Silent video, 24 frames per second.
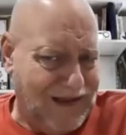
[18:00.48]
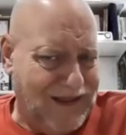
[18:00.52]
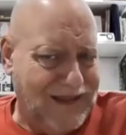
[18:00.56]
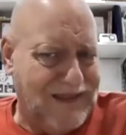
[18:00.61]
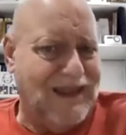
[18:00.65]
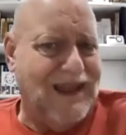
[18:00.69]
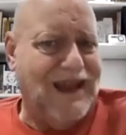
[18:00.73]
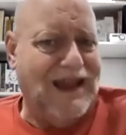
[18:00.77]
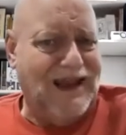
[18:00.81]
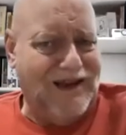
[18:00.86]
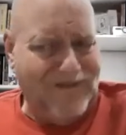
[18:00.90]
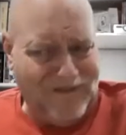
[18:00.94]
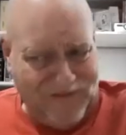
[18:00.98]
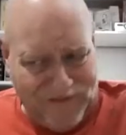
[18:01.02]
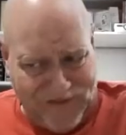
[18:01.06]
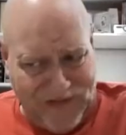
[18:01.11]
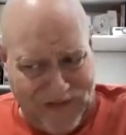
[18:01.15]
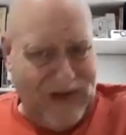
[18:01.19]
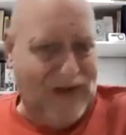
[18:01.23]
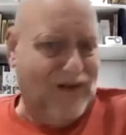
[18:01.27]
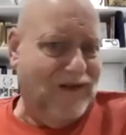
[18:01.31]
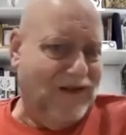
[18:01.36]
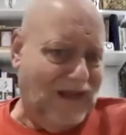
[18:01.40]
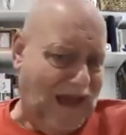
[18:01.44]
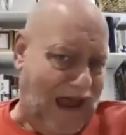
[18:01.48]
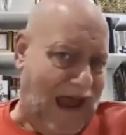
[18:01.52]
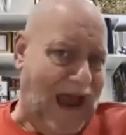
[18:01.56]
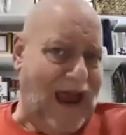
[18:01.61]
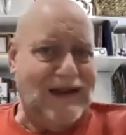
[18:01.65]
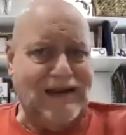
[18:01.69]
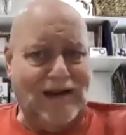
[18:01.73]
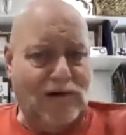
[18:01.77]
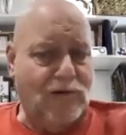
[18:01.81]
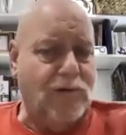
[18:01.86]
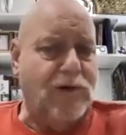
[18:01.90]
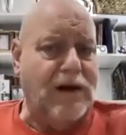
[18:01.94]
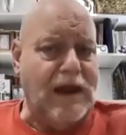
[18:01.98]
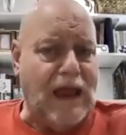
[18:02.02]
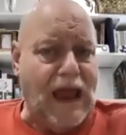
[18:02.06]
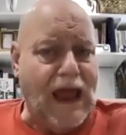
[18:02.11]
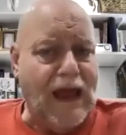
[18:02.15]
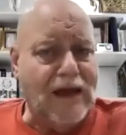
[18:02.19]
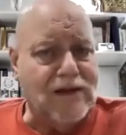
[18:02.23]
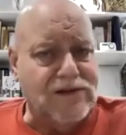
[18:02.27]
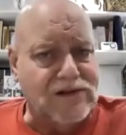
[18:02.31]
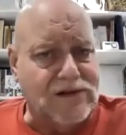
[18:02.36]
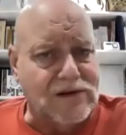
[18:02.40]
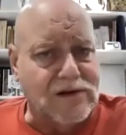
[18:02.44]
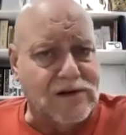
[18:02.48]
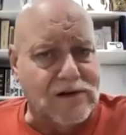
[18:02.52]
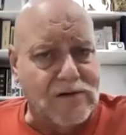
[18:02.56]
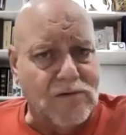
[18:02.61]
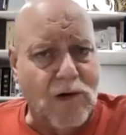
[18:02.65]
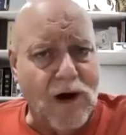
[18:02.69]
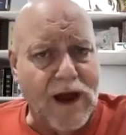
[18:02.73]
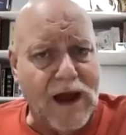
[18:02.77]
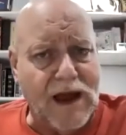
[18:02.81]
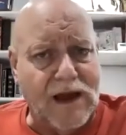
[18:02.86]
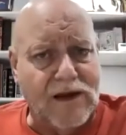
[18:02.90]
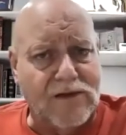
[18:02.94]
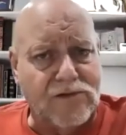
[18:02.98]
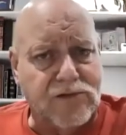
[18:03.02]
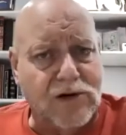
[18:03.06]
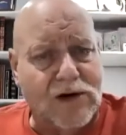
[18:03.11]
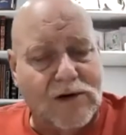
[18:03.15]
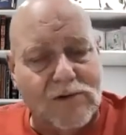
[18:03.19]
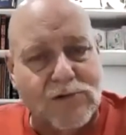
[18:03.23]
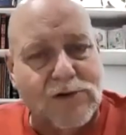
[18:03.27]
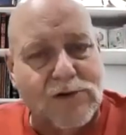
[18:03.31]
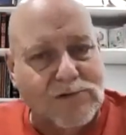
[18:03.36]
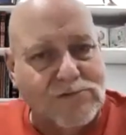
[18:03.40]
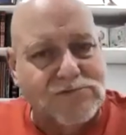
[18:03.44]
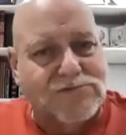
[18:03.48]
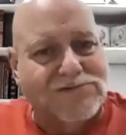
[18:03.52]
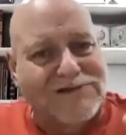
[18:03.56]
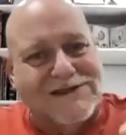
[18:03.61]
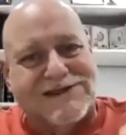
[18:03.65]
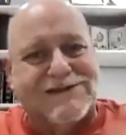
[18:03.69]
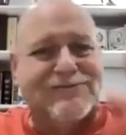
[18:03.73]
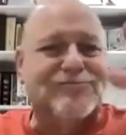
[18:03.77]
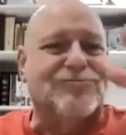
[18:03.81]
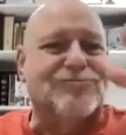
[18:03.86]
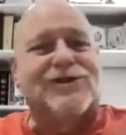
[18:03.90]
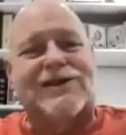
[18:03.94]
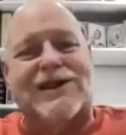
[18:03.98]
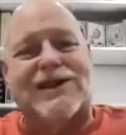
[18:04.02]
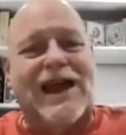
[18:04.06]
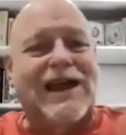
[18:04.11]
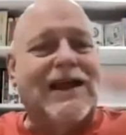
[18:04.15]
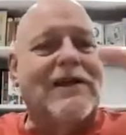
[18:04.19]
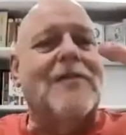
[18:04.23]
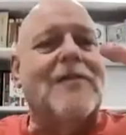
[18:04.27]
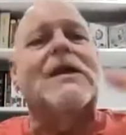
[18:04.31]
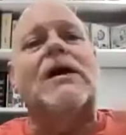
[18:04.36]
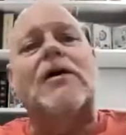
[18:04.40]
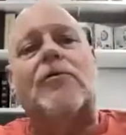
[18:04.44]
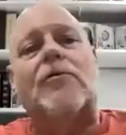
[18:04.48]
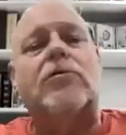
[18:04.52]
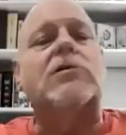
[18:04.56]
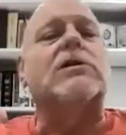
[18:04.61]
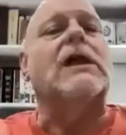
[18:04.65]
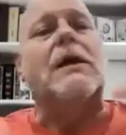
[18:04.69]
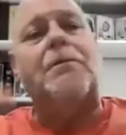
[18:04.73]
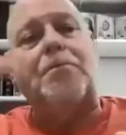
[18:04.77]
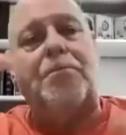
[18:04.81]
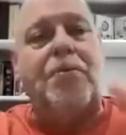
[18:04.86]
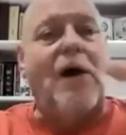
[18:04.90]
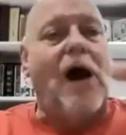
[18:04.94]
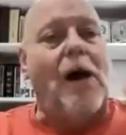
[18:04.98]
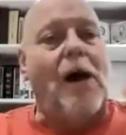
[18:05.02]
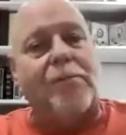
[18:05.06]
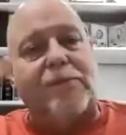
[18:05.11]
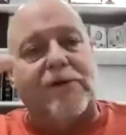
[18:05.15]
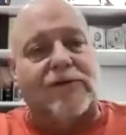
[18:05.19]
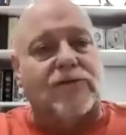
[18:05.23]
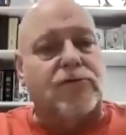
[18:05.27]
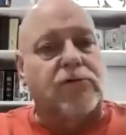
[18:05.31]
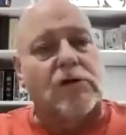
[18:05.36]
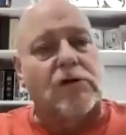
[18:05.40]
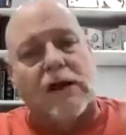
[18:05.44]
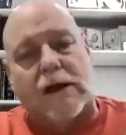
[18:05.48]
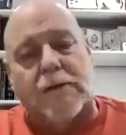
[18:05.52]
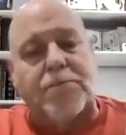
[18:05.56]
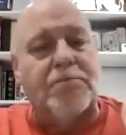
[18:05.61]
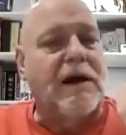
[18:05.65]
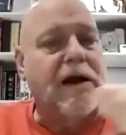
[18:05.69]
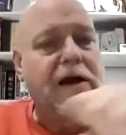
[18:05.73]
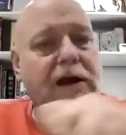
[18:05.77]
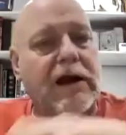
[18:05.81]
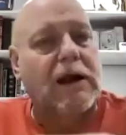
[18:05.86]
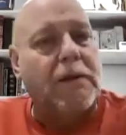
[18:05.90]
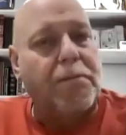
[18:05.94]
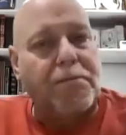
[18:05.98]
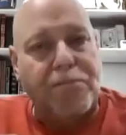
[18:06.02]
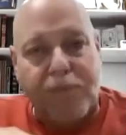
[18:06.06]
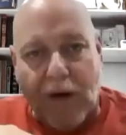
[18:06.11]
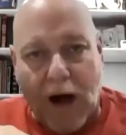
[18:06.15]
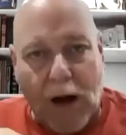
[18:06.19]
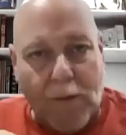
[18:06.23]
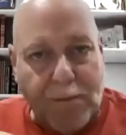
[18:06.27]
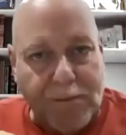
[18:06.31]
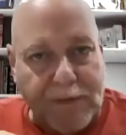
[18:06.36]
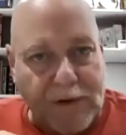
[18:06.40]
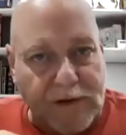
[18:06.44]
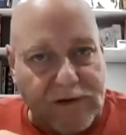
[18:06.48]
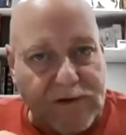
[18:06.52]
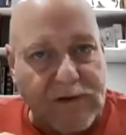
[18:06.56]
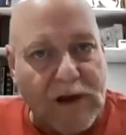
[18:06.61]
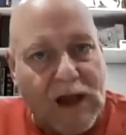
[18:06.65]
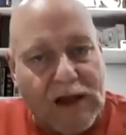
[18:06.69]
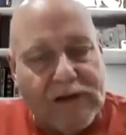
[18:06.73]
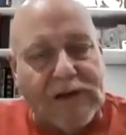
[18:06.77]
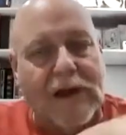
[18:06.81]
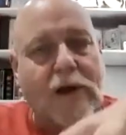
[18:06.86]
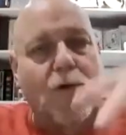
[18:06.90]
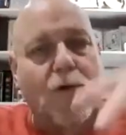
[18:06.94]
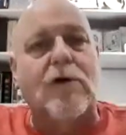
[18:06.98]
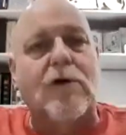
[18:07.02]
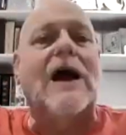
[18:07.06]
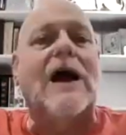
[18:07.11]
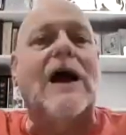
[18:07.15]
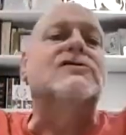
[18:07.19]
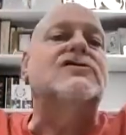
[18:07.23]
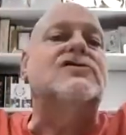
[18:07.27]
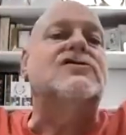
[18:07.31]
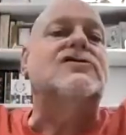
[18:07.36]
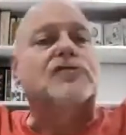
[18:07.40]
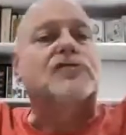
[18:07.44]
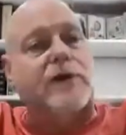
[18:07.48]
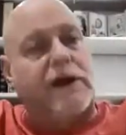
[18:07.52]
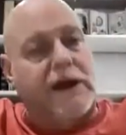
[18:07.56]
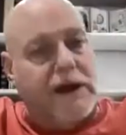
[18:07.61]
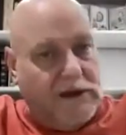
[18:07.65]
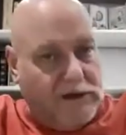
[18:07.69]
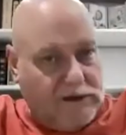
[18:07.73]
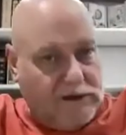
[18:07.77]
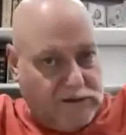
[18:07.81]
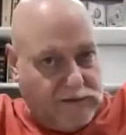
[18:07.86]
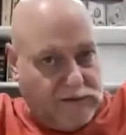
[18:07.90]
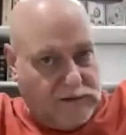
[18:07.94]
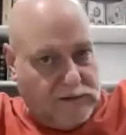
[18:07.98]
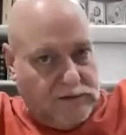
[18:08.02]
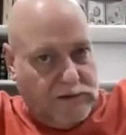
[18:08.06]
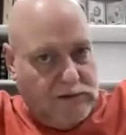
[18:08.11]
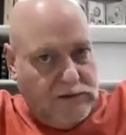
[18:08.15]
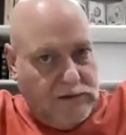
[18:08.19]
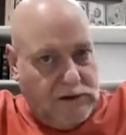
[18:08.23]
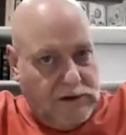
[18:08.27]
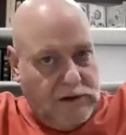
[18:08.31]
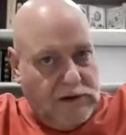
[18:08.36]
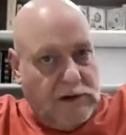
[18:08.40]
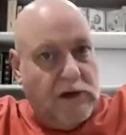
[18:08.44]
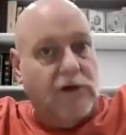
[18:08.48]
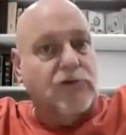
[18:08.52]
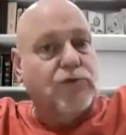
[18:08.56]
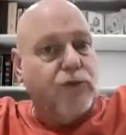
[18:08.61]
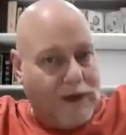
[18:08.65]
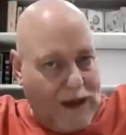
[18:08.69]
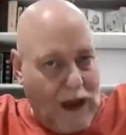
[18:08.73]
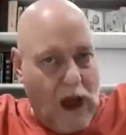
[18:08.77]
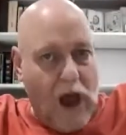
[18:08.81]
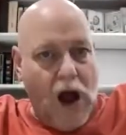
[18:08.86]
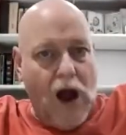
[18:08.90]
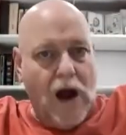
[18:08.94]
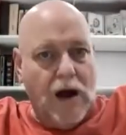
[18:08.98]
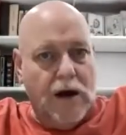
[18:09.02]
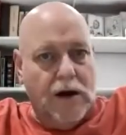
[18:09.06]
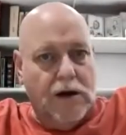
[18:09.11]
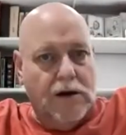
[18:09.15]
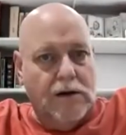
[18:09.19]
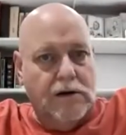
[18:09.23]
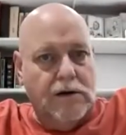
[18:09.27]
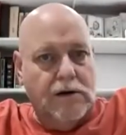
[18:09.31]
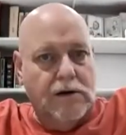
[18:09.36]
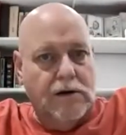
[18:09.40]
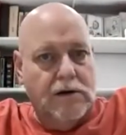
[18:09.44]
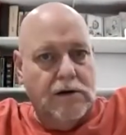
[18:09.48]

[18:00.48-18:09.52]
to think, feel, act, and react certain ways. We're like puppets. We're like marionette puppets. It's like we're on strings, because we are.